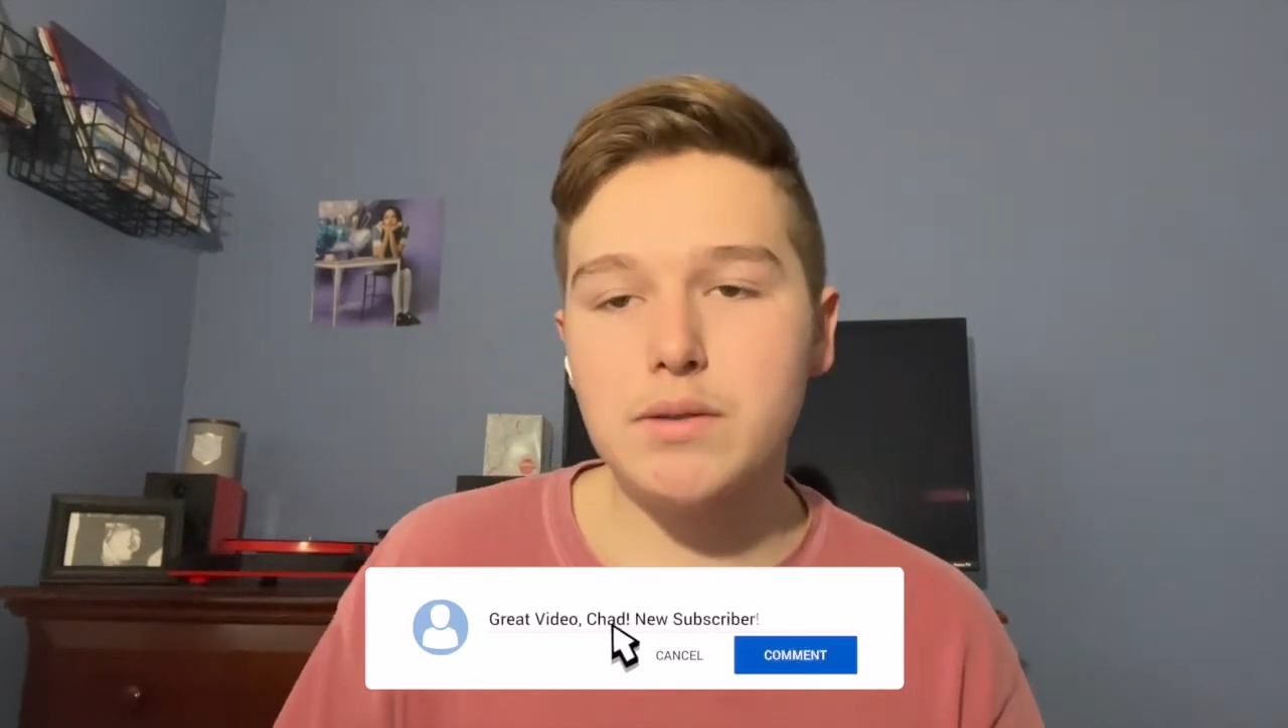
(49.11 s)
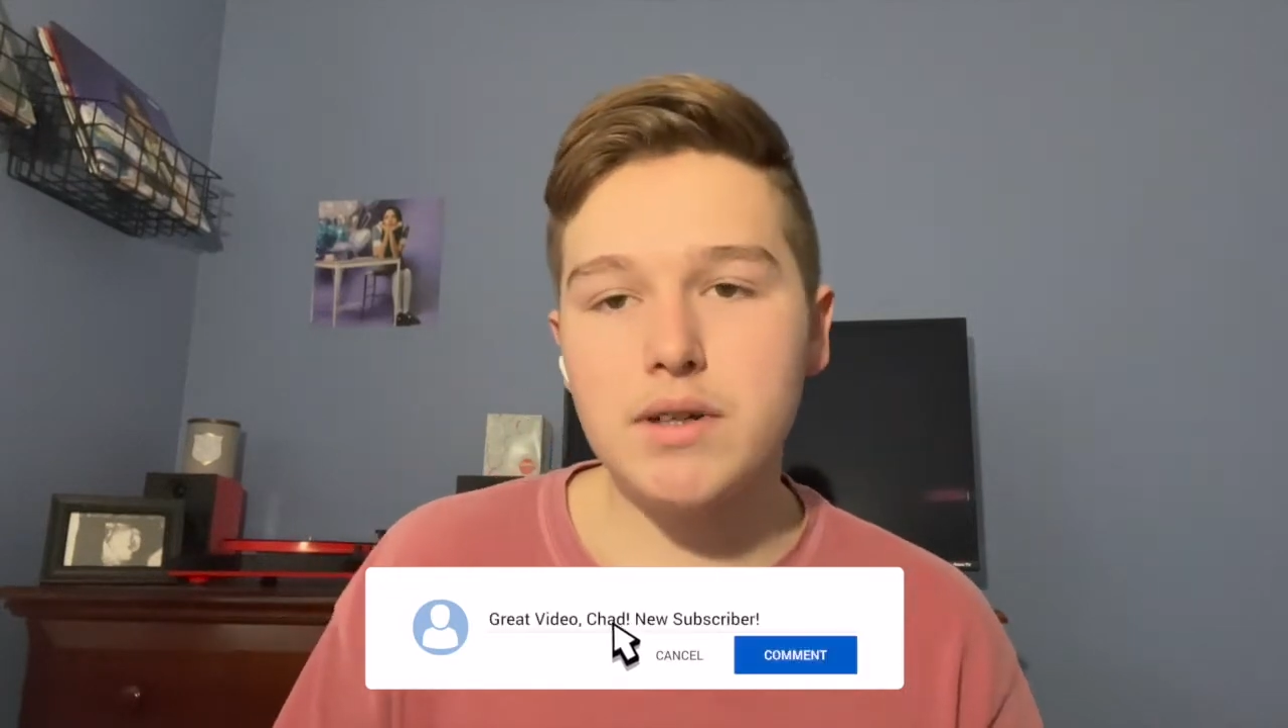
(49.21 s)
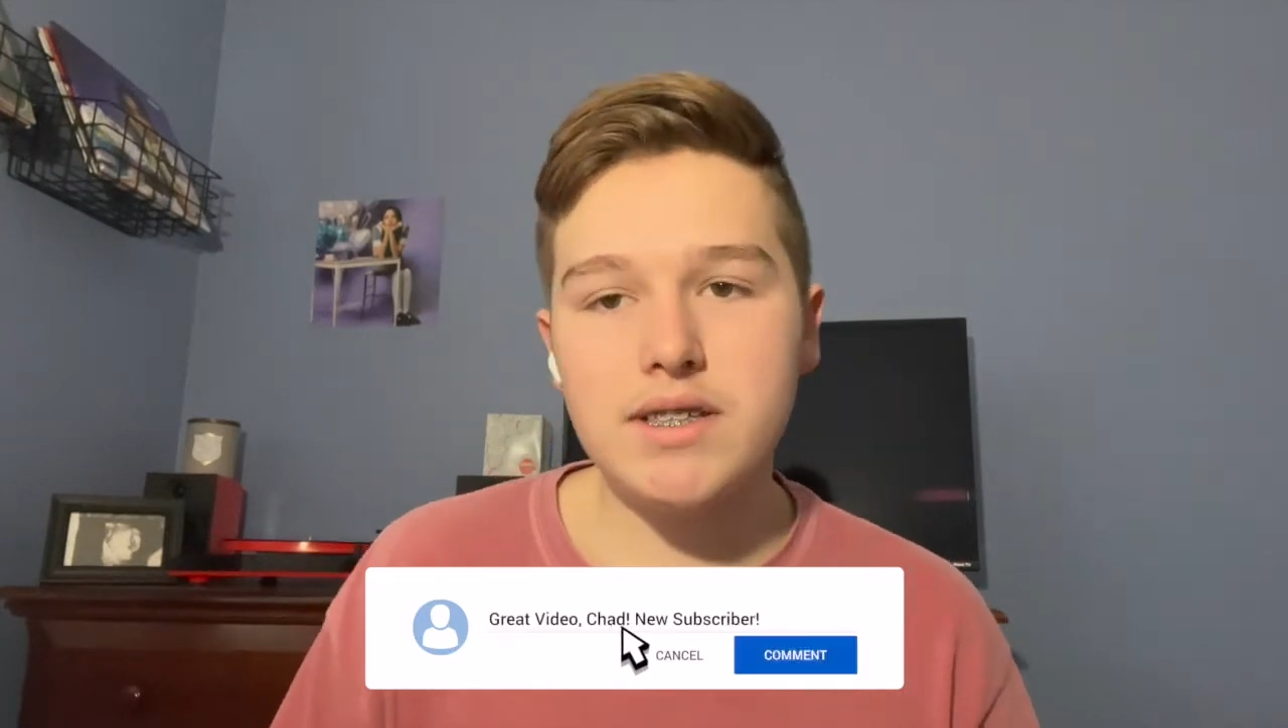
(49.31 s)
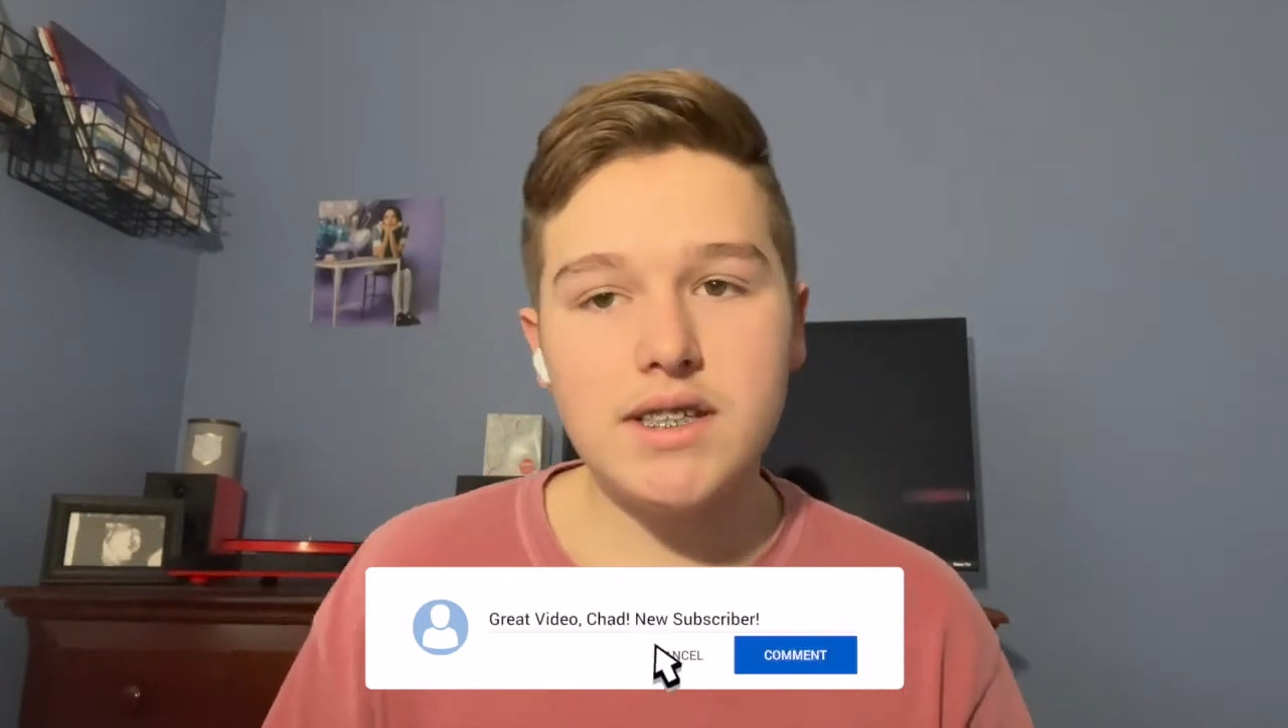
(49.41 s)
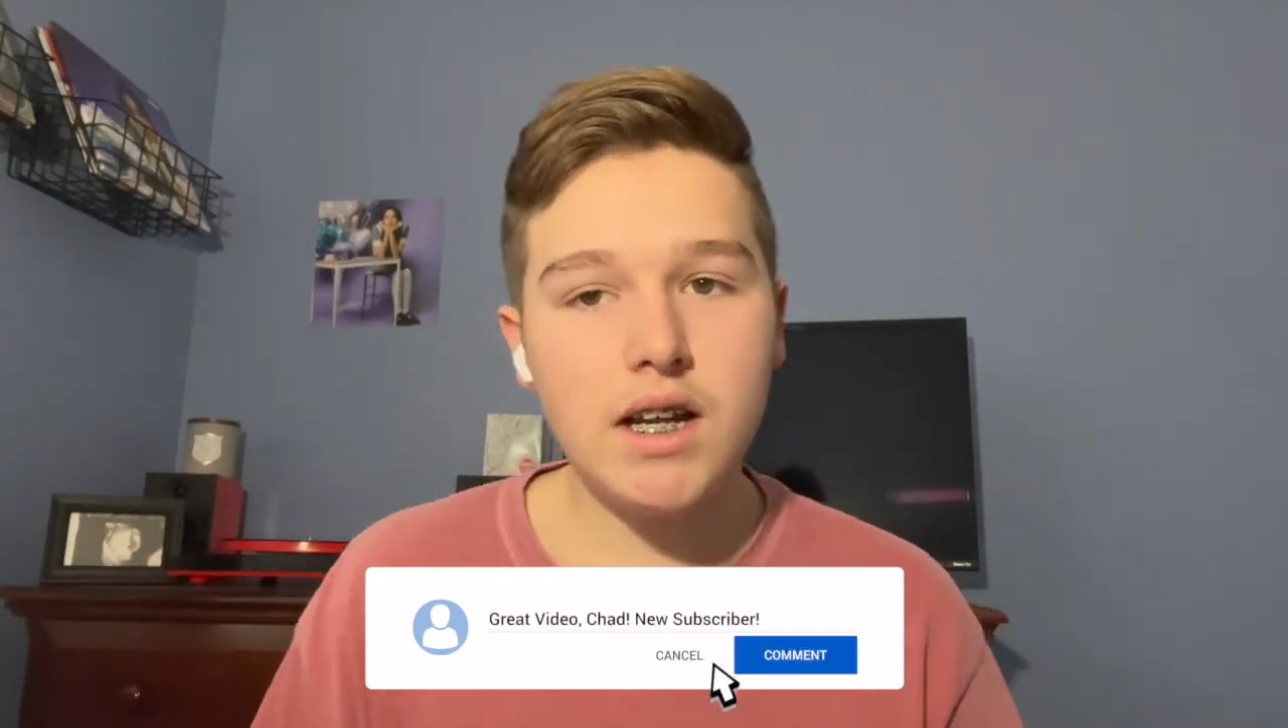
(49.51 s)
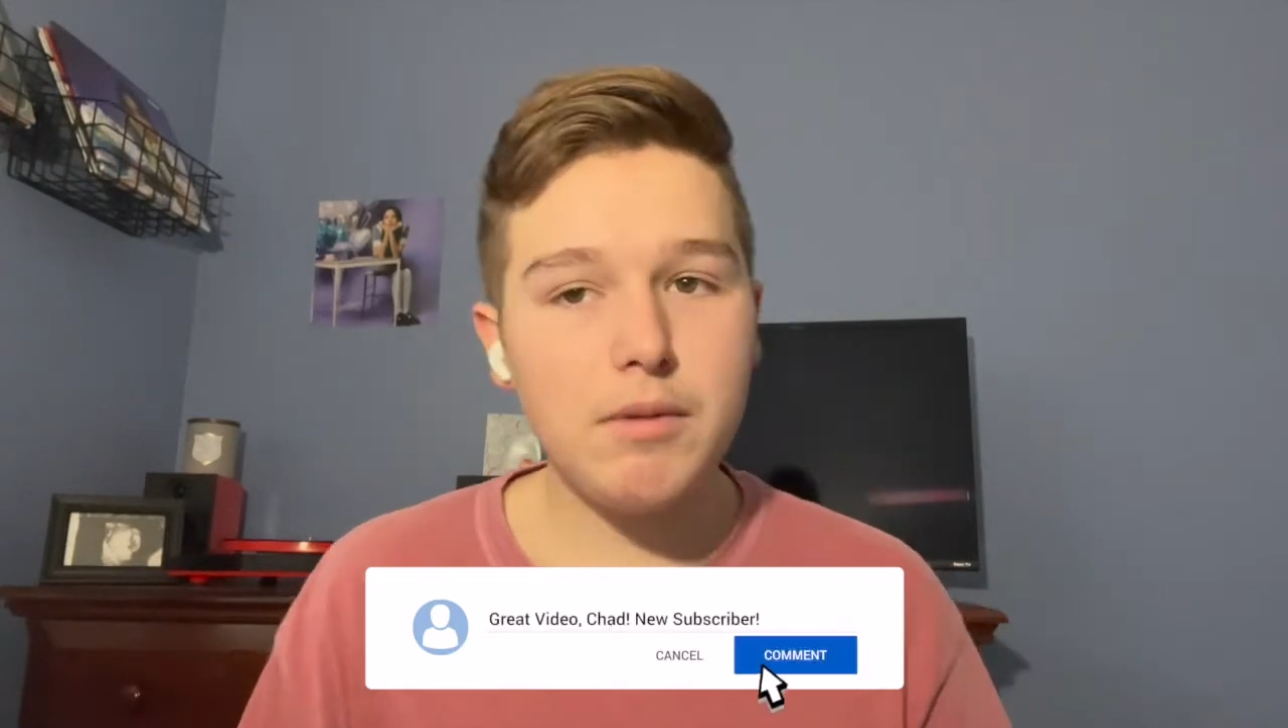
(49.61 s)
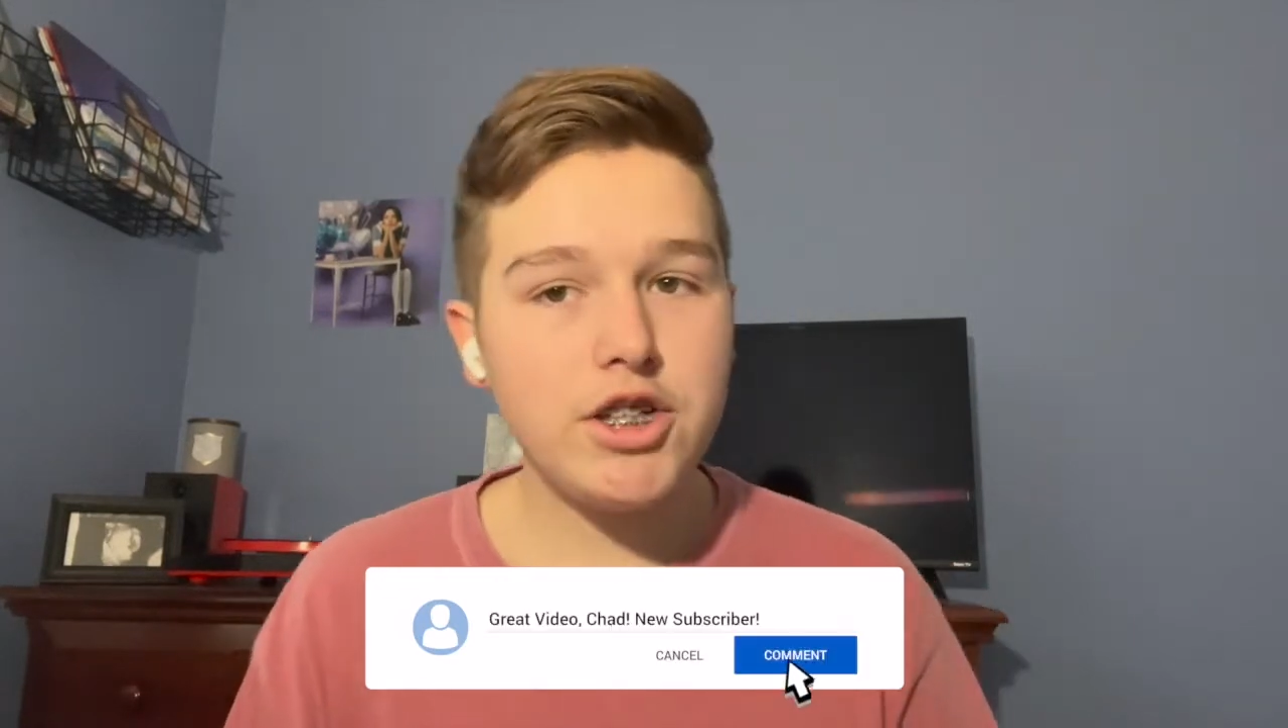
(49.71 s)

want to see on my